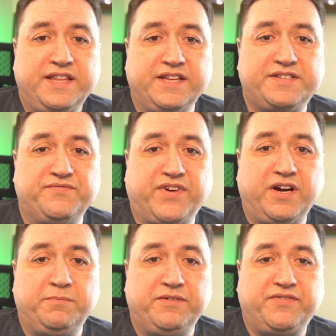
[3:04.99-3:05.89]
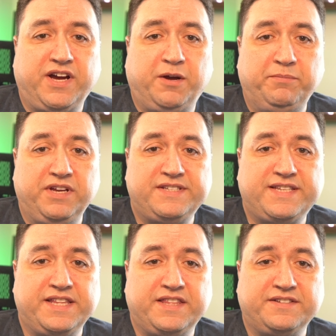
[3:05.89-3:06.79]
This environment file means
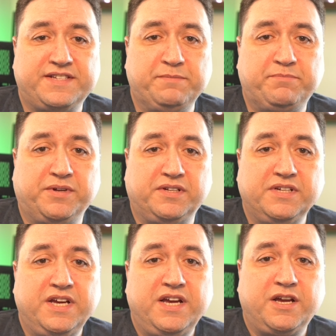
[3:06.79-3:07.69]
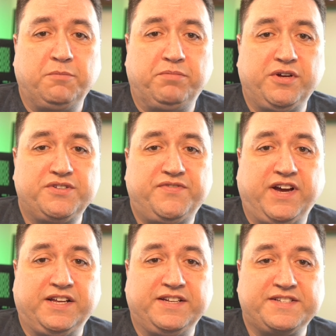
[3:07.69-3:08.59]
that the simple compose
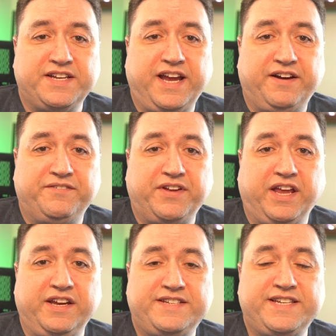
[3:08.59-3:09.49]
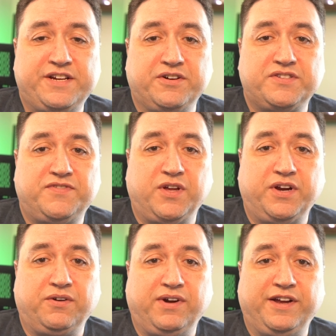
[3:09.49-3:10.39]
file doesn't have any secrets
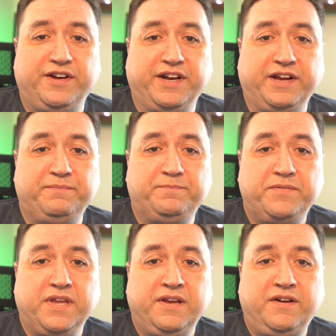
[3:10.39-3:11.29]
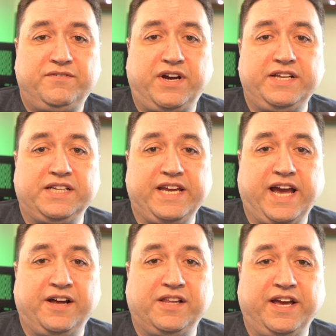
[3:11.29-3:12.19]
floating around in it. Finally,
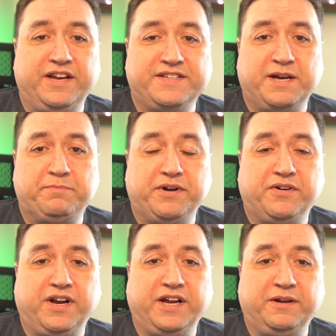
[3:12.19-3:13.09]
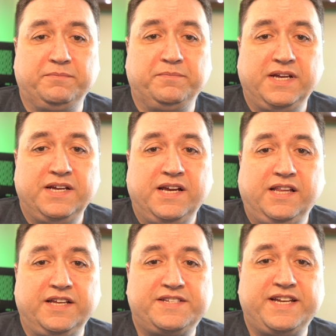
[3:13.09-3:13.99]
Outline is up and running.
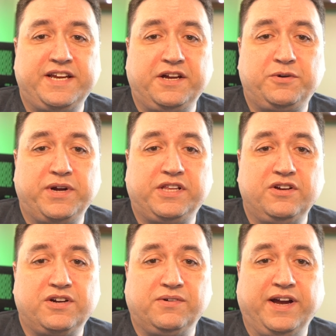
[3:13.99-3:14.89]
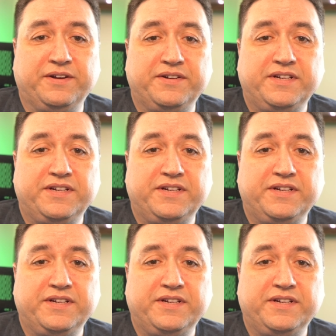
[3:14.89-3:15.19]
Let's take a quick look around.